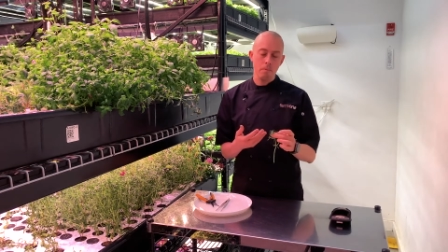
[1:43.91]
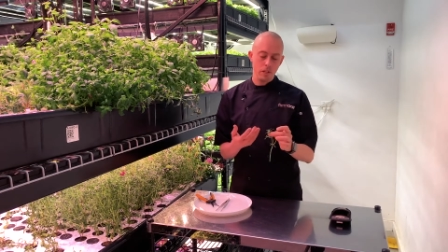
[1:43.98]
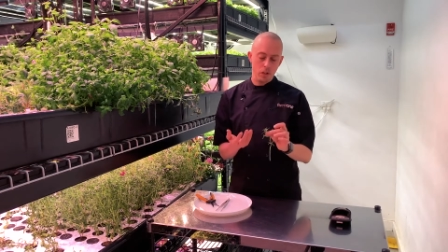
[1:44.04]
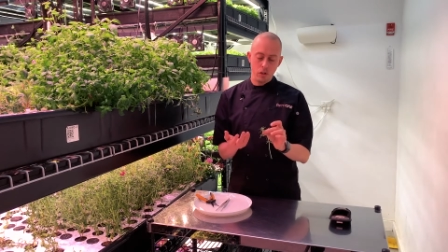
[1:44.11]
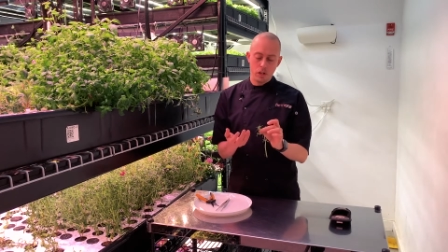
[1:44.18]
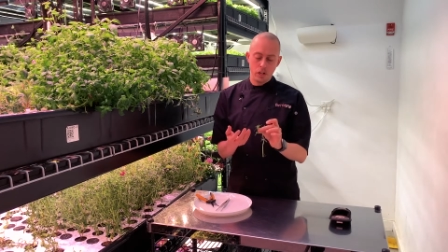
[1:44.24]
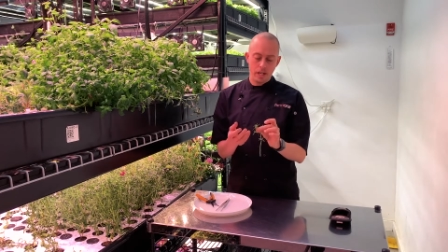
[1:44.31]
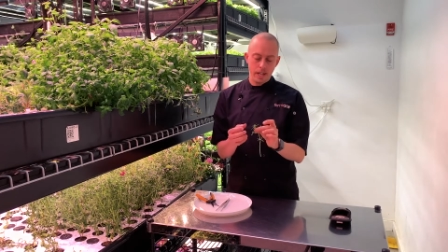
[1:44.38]

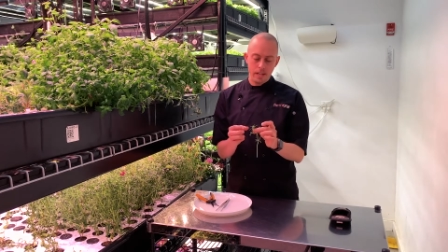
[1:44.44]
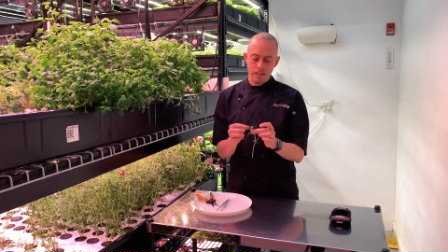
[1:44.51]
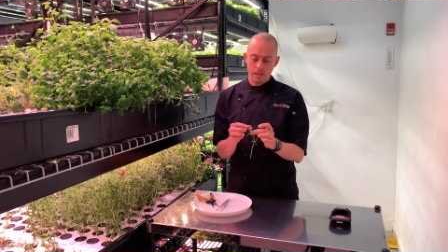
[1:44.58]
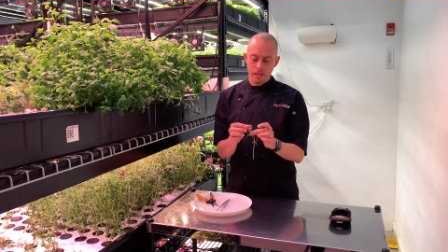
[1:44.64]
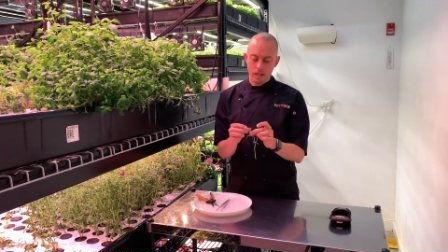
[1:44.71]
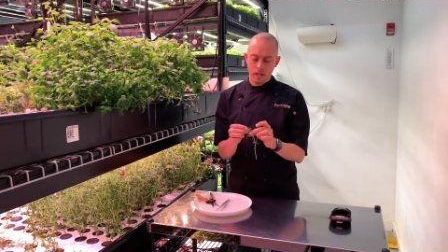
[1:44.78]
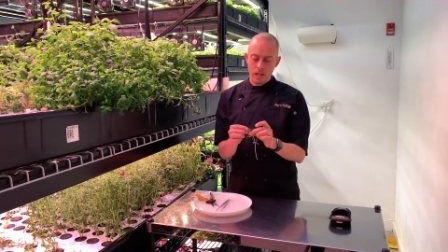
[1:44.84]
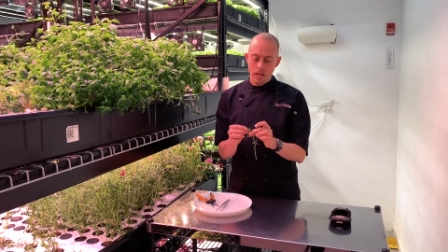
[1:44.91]
You could
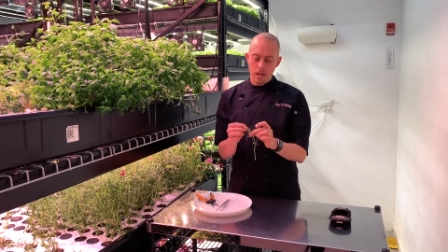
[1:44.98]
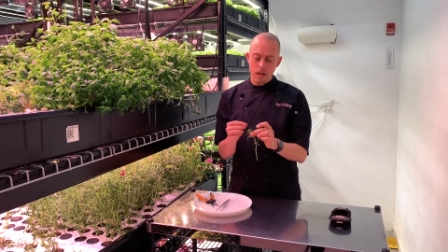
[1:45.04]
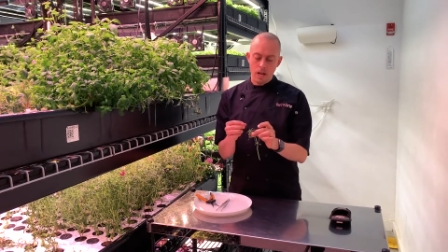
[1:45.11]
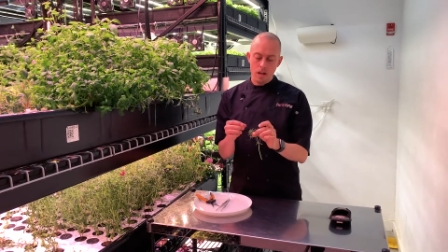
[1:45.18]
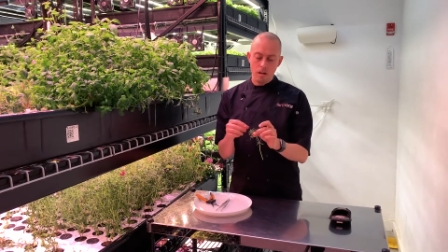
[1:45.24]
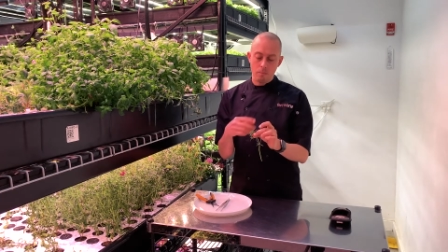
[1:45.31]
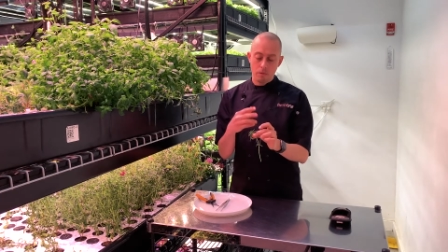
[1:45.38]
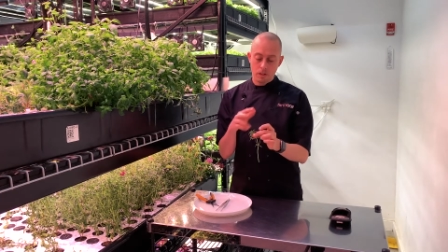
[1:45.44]
either
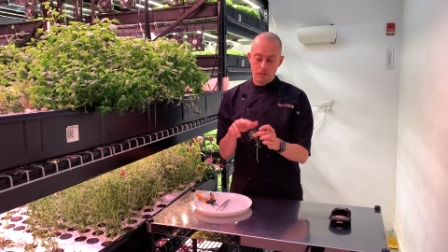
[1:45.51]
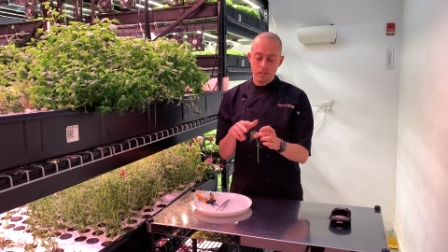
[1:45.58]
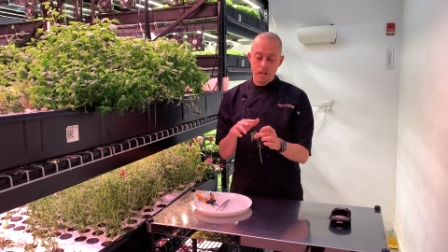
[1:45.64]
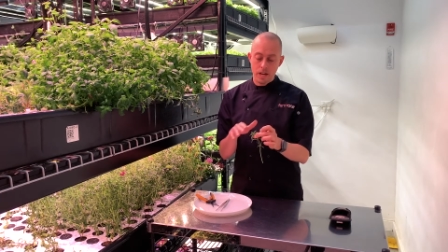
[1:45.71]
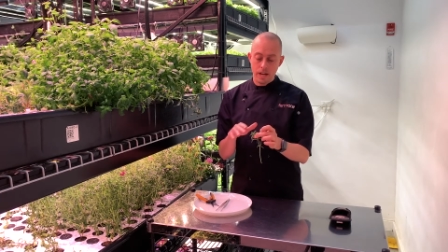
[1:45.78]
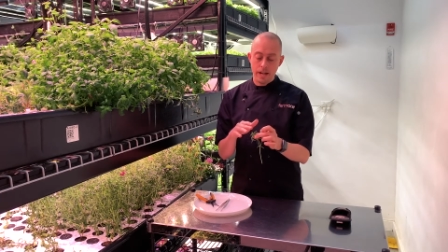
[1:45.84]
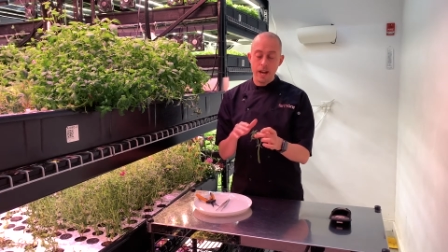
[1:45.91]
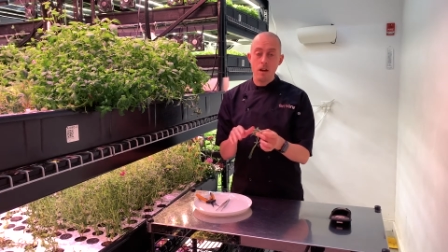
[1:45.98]

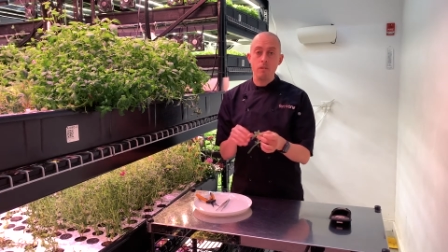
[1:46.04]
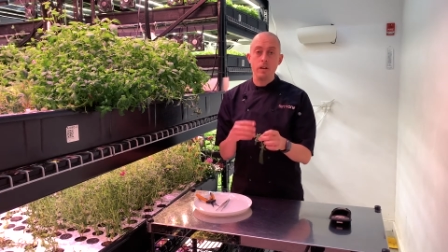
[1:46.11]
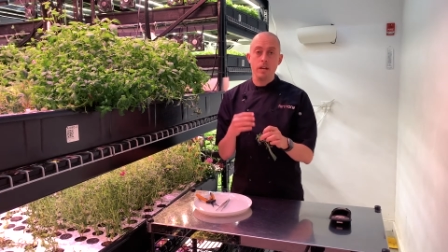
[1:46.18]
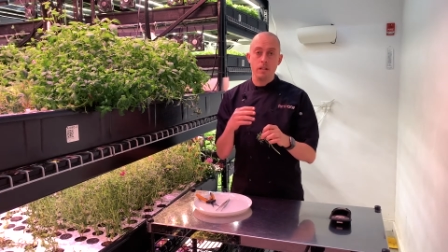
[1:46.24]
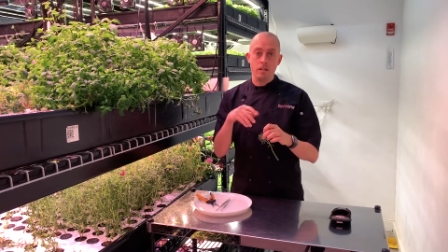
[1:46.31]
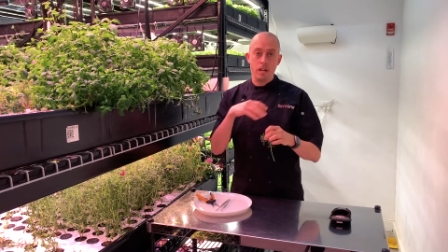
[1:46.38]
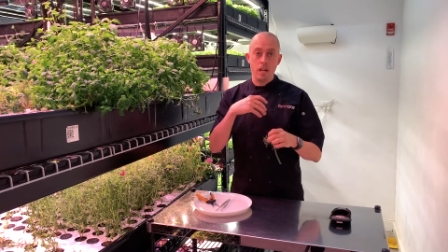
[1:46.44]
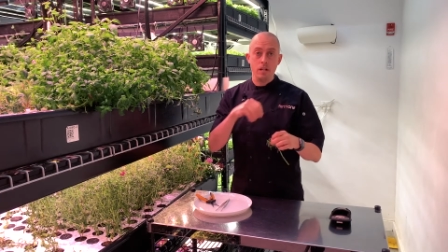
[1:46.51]
cut it out
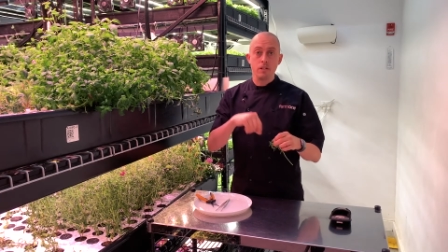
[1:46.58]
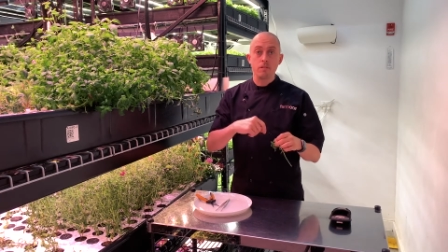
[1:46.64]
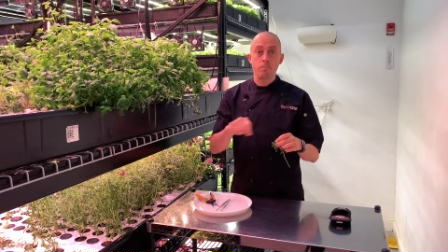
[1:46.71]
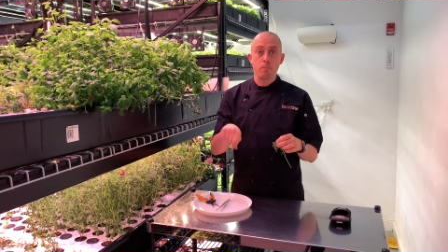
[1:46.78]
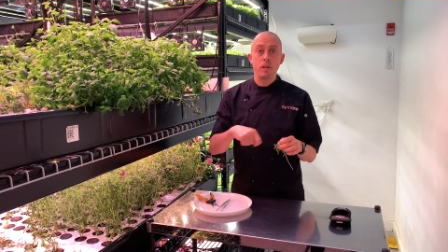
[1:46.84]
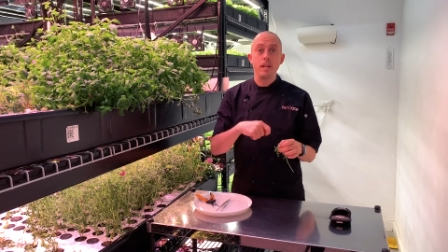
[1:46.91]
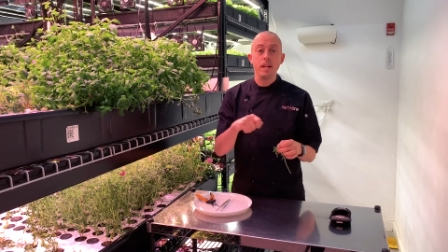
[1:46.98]
and put